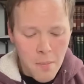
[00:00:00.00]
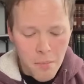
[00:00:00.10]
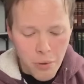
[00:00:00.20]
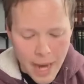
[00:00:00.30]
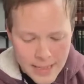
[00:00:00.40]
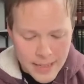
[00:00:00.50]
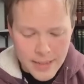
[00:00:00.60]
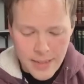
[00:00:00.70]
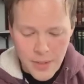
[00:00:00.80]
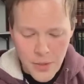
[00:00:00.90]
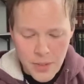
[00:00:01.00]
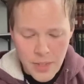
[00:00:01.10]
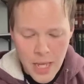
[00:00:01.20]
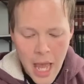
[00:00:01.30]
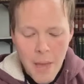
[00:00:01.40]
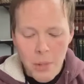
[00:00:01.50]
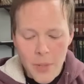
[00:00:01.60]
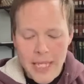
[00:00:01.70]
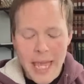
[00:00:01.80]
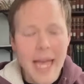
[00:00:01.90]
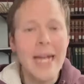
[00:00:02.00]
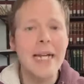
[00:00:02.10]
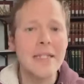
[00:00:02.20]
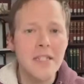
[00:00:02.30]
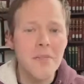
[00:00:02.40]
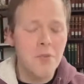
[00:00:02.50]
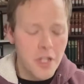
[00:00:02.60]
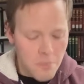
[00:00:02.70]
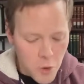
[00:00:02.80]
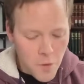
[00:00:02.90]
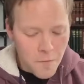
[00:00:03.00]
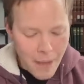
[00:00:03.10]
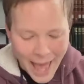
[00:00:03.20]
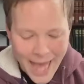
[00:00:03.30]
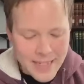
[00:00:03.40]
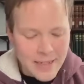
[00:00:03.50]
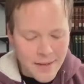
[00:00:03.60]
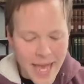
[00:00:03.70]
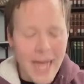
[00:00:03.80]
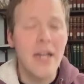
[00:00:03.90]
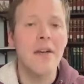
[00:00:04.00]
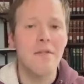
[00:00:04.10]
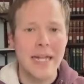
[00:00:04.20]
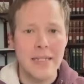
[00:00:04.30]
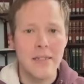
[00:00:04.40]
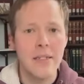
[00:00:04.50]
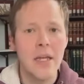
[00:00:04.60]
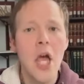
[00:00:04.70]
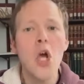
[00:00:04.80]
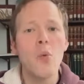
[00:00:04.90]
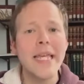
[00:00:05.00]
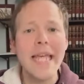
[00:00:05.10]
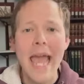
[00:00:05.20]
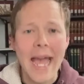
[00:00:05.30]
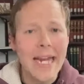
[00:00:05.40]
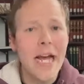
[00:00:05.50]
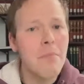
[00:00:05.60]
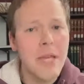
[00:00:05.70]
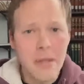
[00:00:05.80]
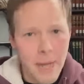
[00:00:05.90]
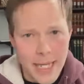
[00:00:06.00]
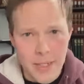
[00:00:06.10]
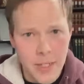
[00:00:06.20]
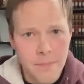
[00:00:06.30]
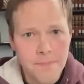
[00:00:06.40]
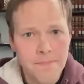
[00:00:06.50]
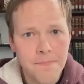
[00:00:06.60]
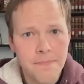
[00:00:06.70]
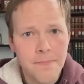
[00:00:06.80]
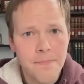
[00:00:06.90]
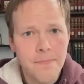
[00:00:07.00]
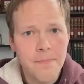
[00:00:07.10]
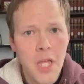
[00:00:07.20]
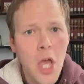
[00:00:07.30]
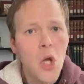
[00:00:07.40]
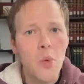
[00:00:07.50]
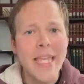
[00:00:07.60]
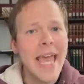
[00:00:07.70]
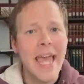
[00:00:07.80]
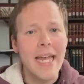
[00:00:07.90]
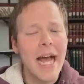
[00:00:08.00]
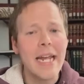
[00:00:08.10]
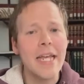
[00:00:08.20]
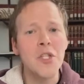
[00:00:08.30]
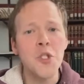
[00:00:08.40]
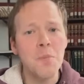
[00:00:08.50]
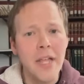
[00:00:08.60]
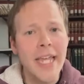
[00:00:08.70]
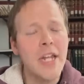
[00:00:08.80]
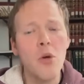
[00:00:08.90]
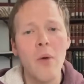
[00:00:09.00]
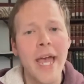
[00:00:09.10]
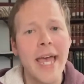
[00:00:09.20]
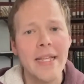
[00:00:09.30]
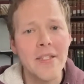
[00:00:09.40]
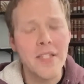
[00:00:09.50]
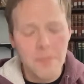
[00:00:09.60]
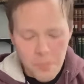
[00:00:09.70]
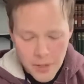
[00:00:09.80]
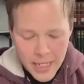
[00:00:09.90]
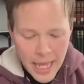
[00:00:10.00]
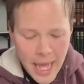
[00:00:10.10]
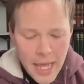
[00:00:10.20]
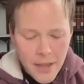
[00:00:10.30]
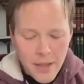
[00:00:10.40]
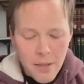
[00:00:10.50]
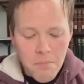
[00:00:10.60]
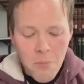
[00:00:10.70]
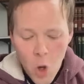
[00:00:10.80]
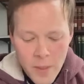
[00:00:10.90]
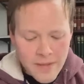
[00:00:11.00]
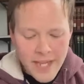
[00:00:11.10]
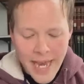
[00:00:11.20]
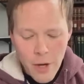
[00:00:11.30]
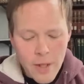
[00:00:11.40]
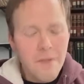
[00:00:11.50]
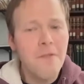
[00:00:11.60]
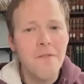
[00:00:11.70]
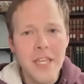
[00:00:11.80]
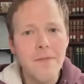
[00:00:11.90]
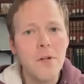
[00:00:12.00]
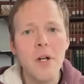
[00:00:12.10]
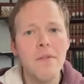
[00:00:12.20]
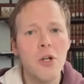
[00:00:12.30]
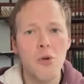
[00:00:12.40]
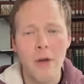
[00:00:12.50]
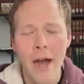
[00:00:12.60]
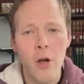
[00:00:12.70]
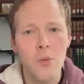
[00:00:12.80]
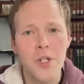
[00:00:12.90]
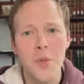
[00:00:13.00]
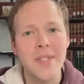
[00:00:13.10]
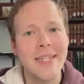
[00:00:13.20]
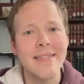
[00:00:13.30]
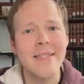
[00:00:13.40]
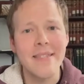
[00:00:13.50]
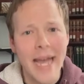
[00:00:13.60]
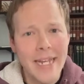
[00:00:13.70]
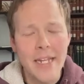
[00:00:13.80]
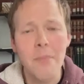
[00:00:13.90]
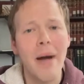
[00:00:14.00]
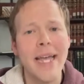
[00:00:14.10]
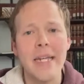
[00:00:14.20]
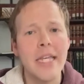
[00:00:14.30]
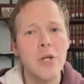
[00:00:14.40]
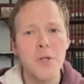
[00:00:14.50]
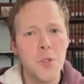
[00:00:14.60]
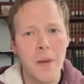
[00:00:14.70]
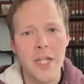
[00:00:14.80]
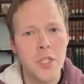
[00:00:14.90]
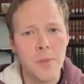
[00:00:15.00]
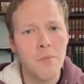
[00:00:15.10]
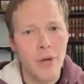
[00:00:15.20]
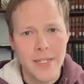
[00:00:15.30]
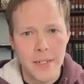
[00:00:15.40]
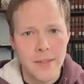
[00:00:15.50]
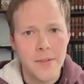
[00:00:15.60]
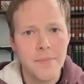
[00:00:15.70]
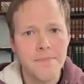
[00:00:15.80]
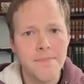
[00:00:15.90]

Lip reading: processes. But we cannot simply move past that event. We cannot minimize it. We cannot explain it away as simply the momentary fever of a crowd which was incited by an irresponsible president.